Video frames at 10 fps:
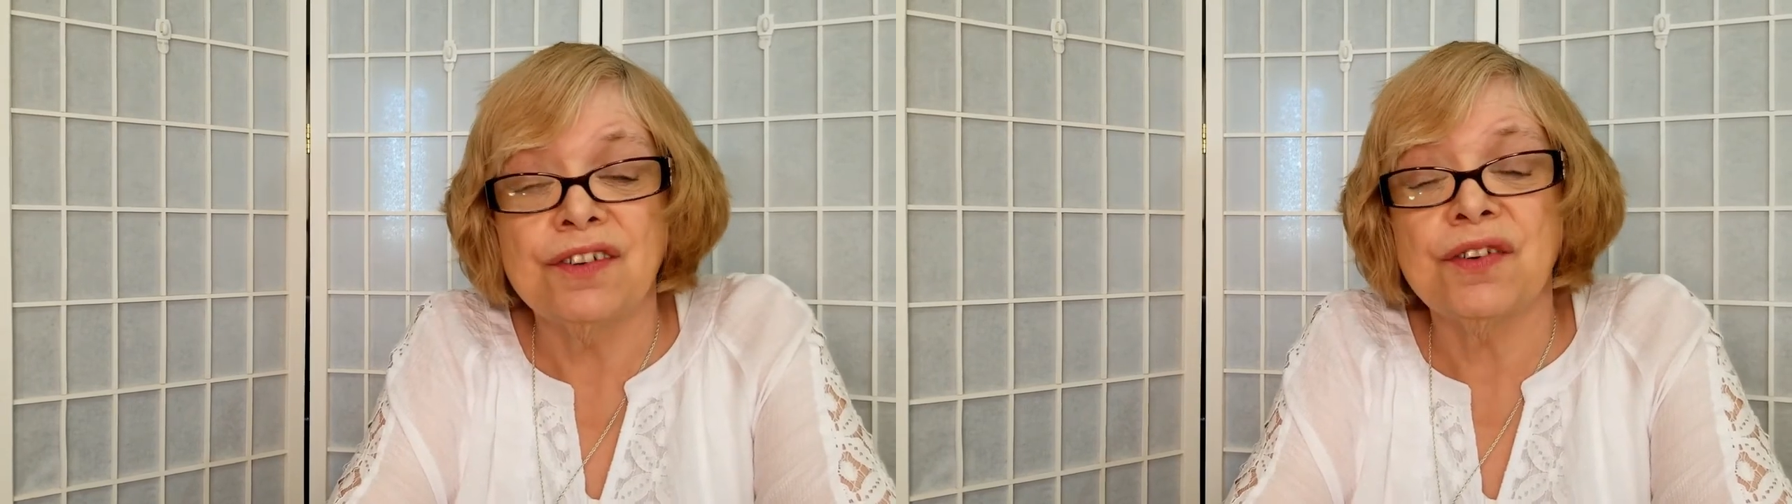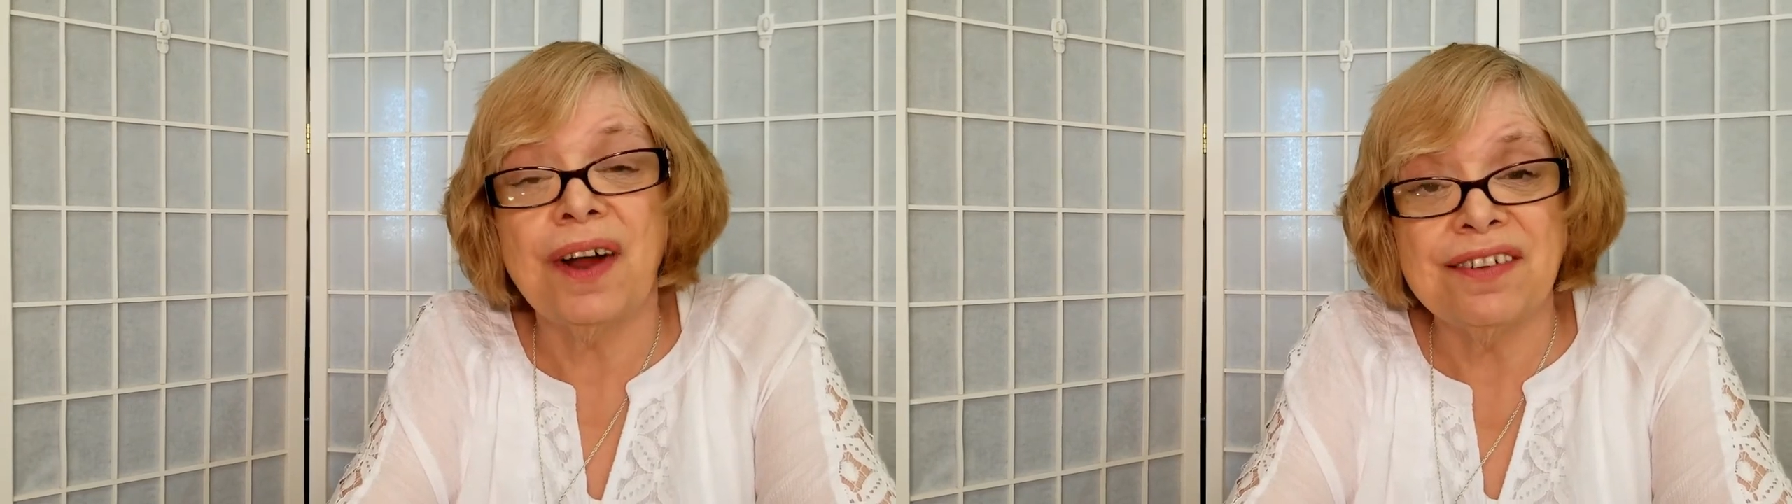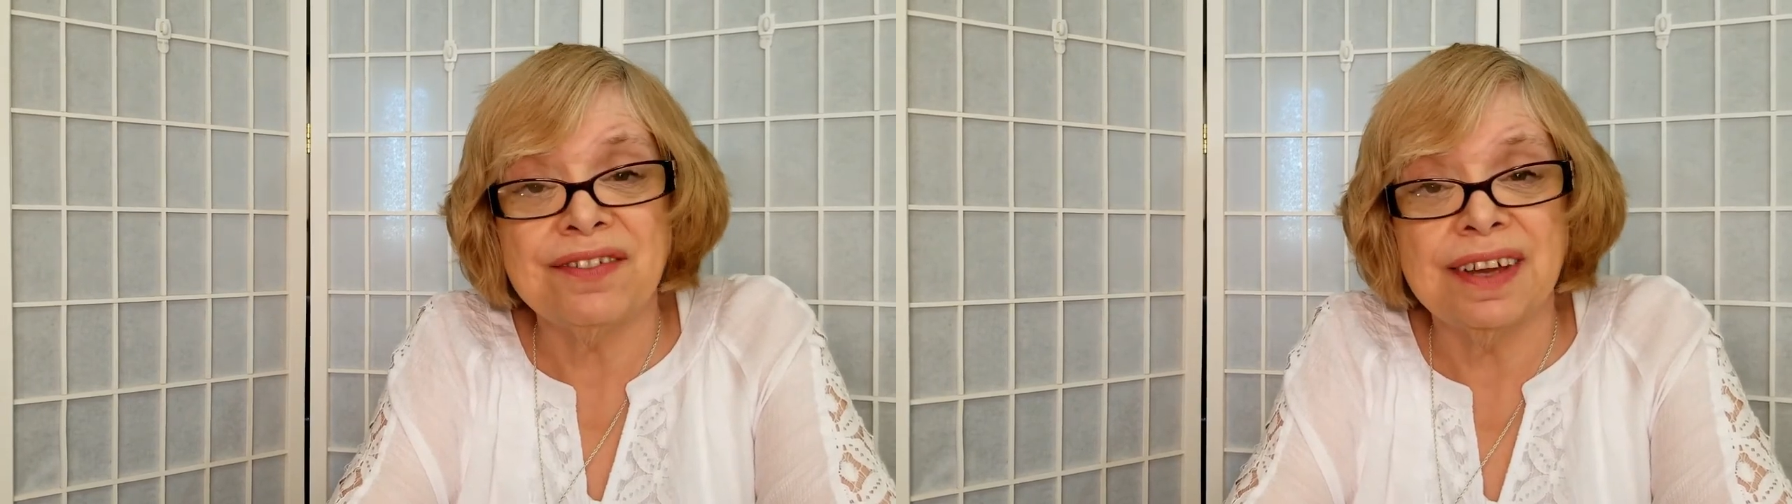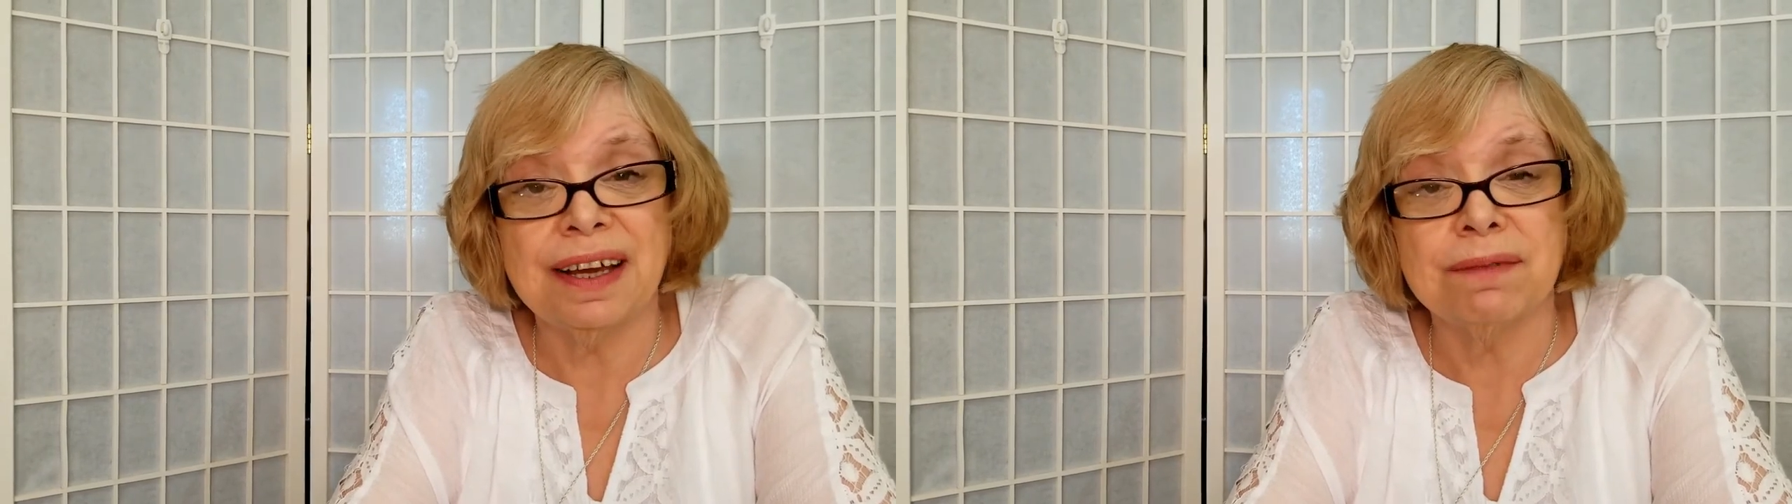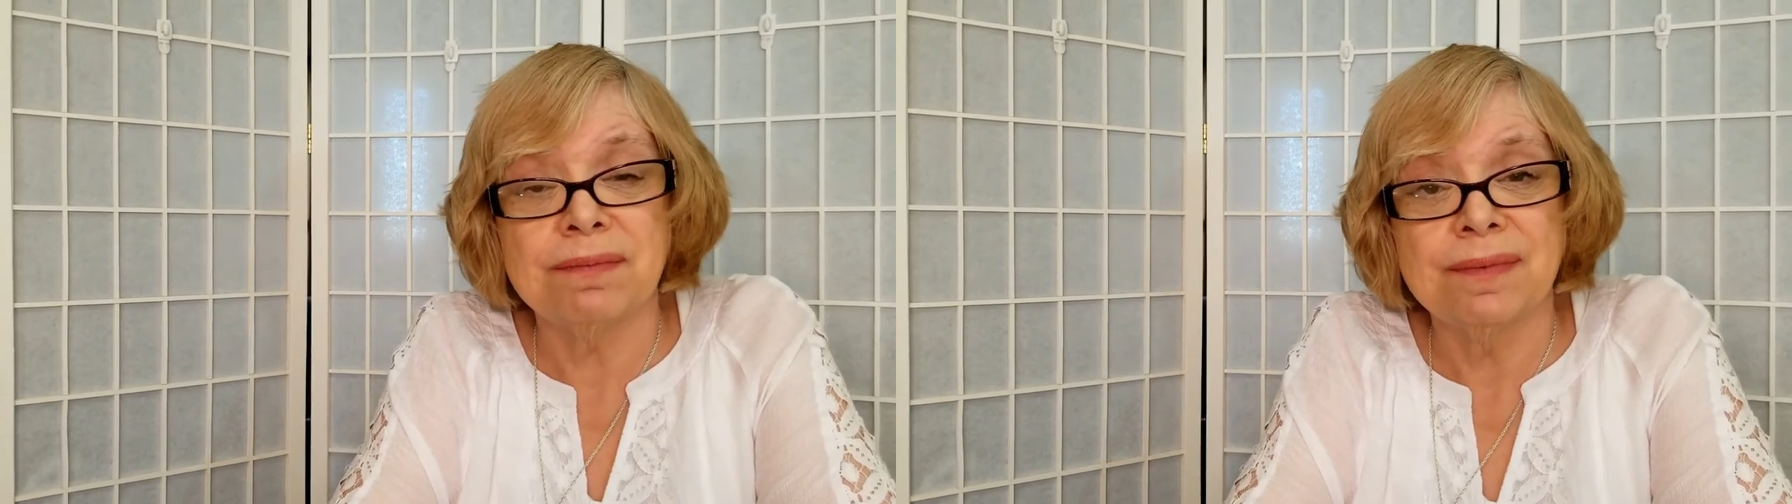trust
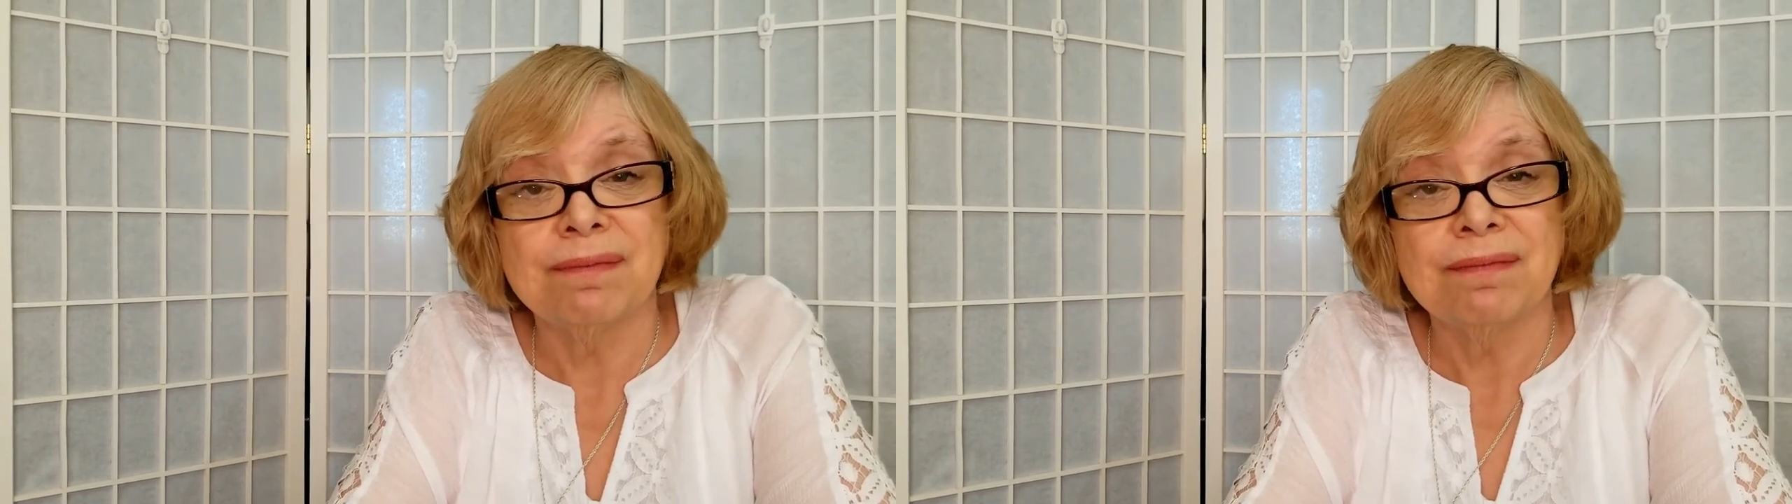him